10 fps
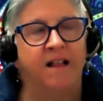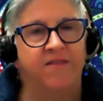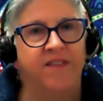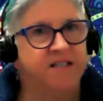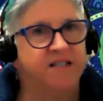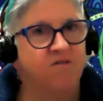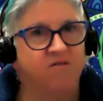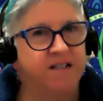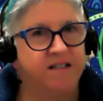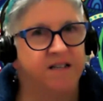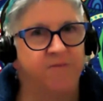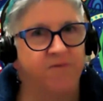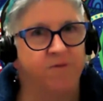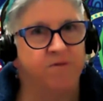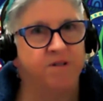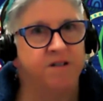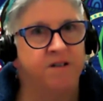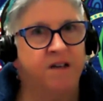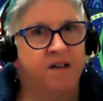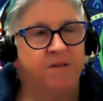that's a great step forward,
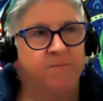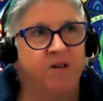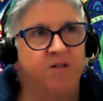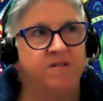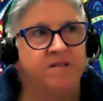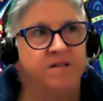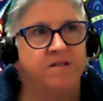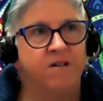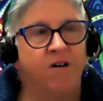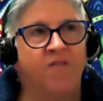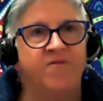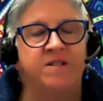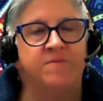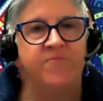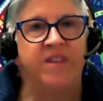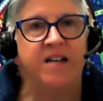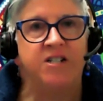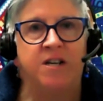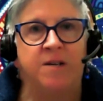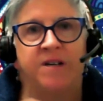because often
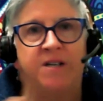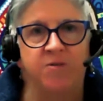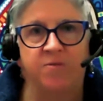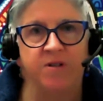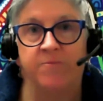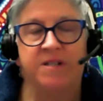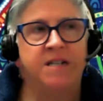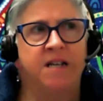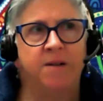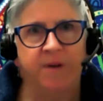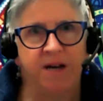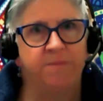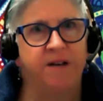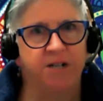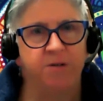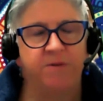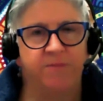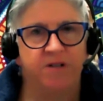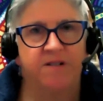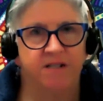GPs will be, particularly pain management,
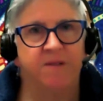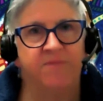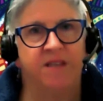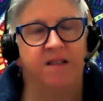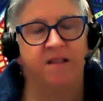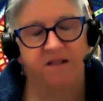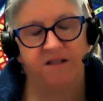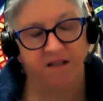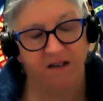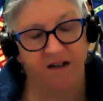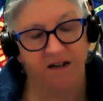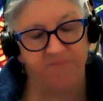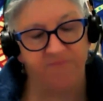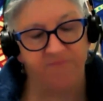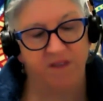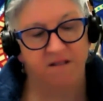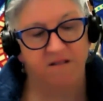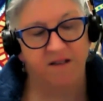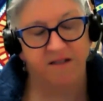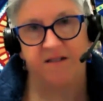because it's something that's,
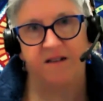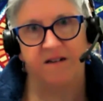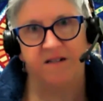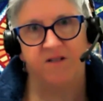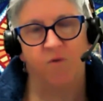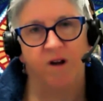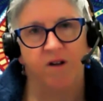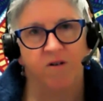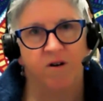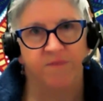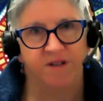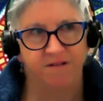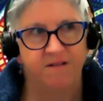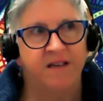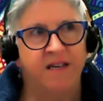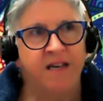as I said, it's quite common.